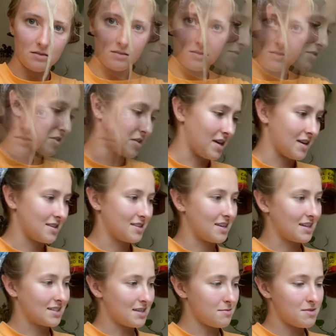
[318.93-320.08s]
So yeah, like
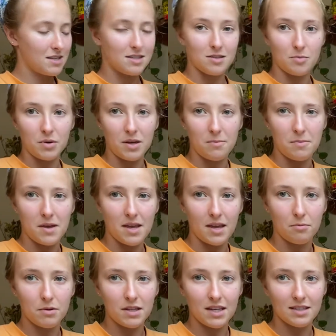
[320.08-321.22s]
some of these are pretty big,
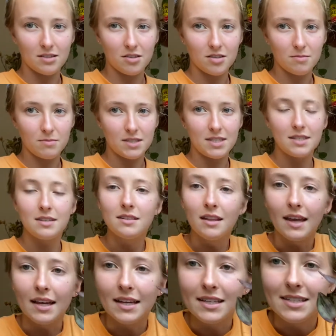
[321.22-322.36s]
but like there's some
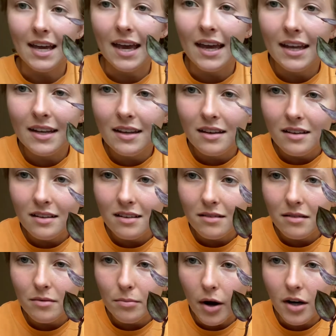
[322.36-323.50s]
like dead
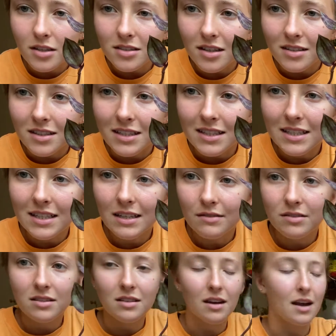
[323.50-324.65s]
parts on the
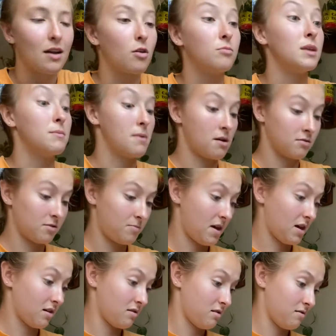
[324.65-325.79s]
leaves. I hope they bounce
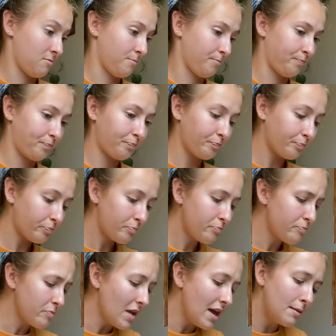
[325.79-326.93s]
back though.
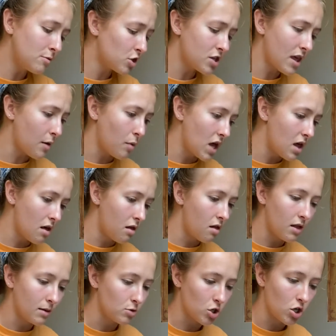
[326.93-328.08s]
I'm sure they will,
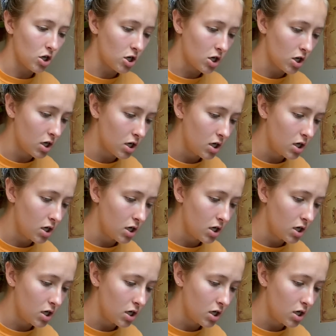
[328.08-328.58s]
I'm sure.